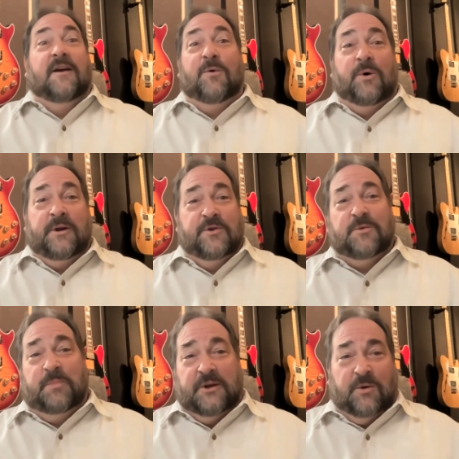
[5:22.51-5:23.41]
well,
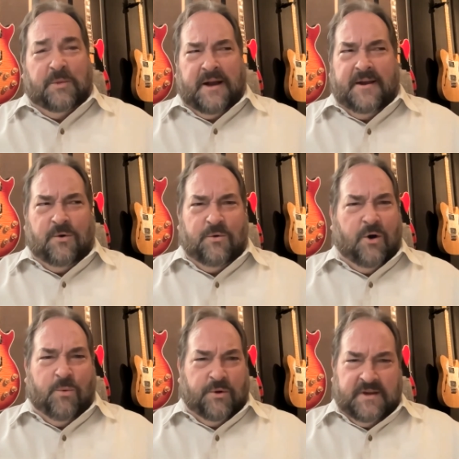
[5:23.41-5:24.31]
here's a bill, but I don't
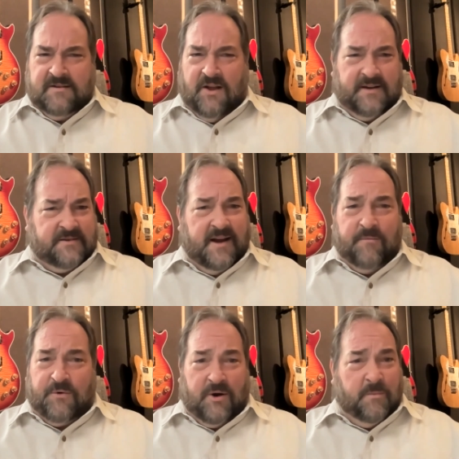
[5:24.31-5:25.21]
know where these lines
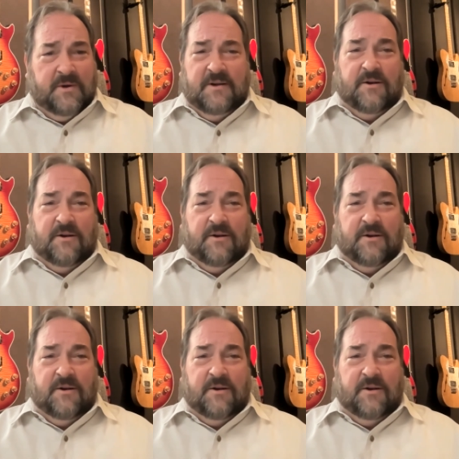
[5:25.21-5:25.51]
came from,